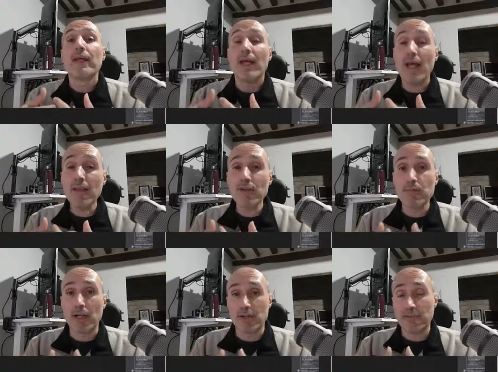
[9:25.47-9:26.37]

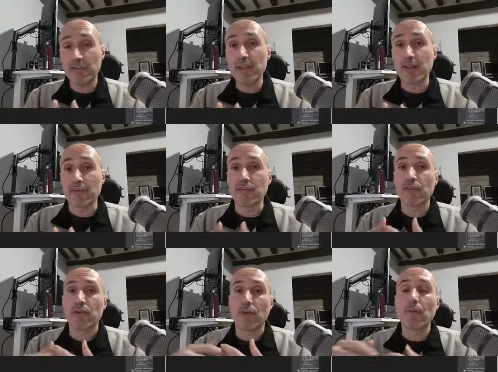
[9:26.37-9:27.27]
handlebar syntax.
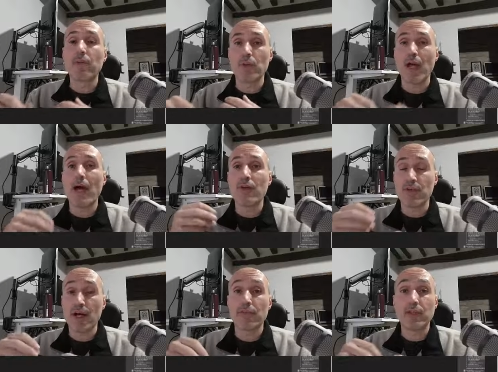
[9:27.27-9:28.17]
So you have
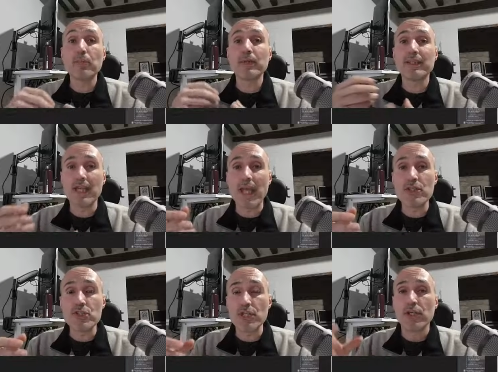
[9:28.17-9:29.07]
a template
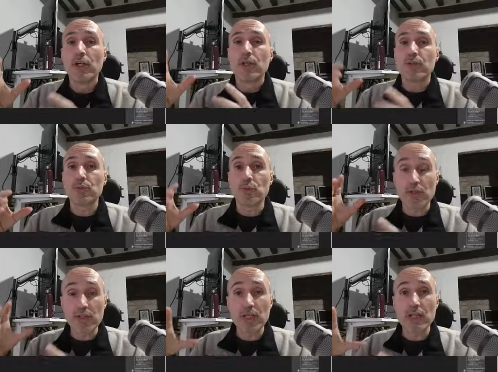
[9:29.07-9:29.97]
engine to
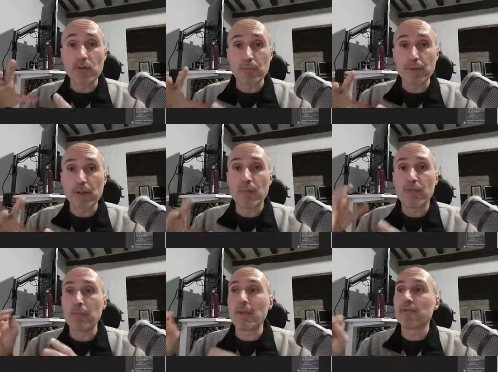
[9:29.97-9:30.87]
create your
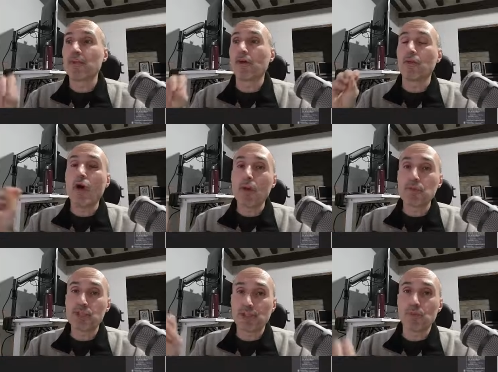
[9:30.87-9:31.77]
prompt based on
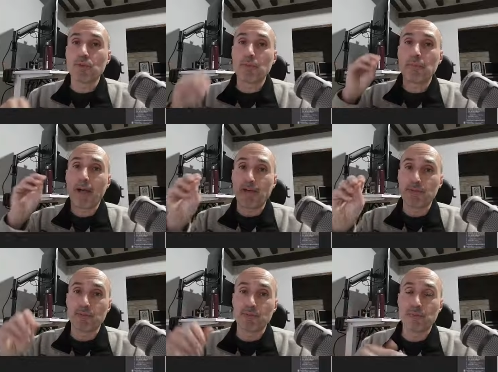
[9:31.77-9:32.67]
object you were
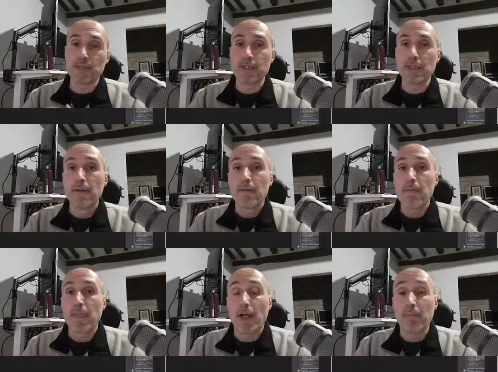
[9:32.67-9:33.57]
passed to the
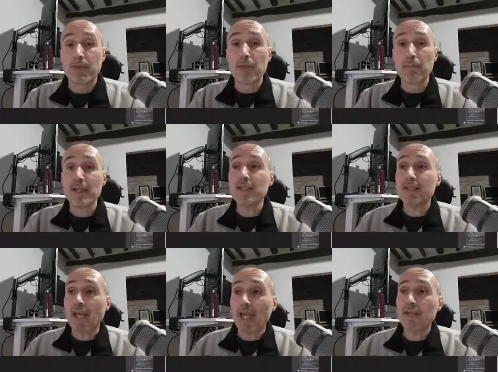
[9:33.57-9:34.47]
template,
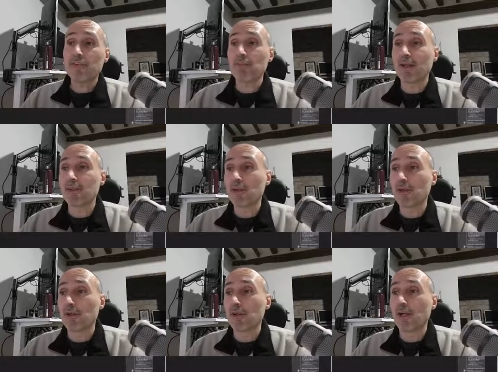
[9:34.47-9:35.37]
and Semantic
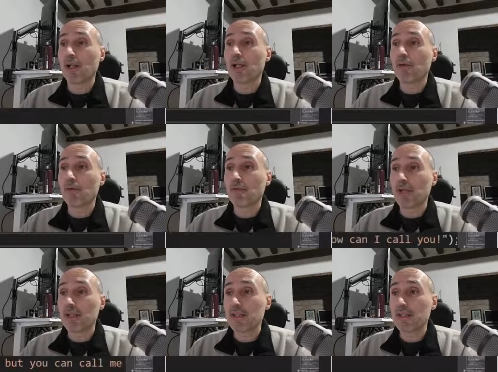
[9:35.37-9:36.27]
Kernel
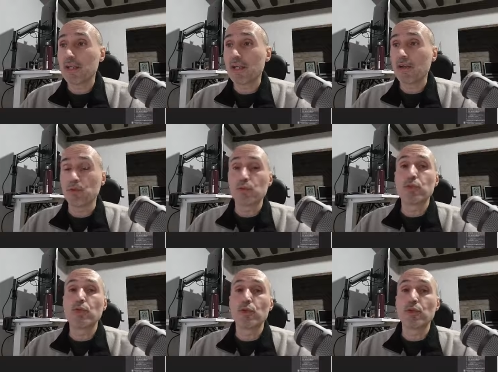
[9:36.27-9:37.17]
already include
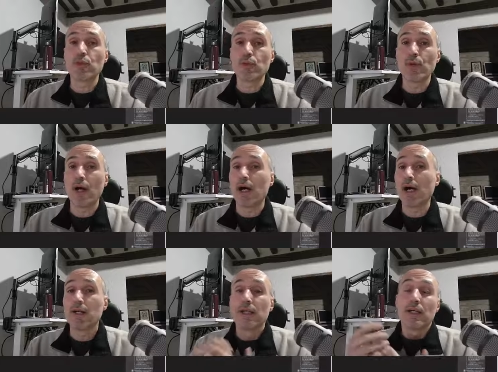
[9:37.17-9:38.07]
for you
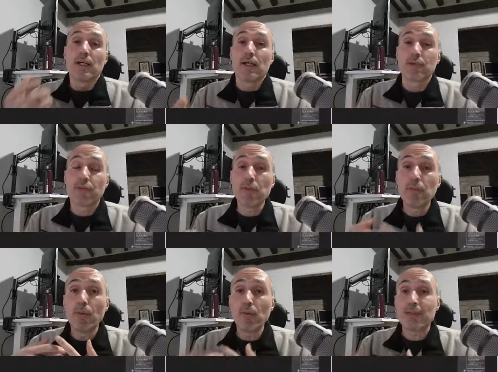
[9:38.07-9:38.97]
a
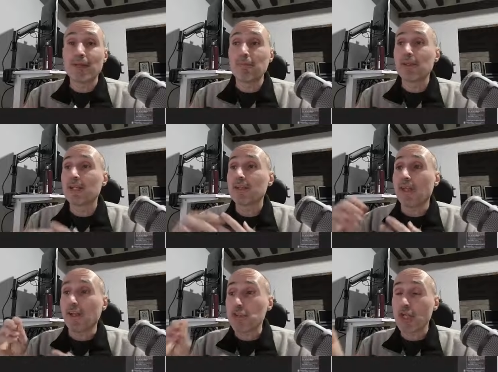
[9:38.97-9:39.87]
simple template
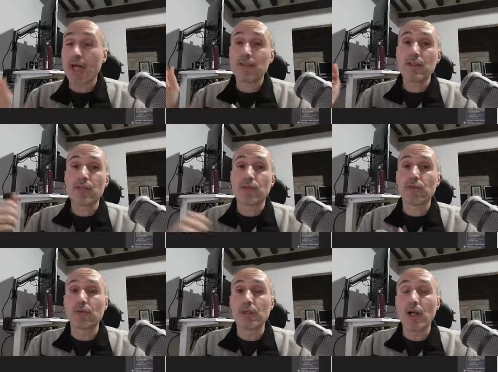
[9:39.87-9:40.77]
in a chat
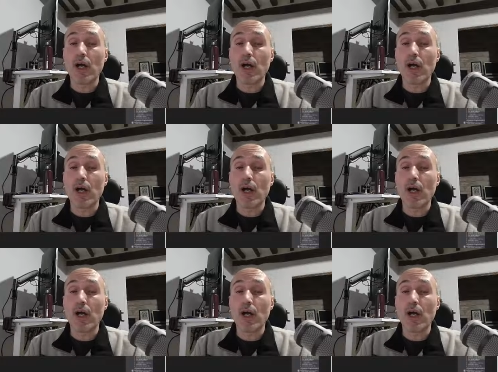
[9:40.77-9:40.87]
history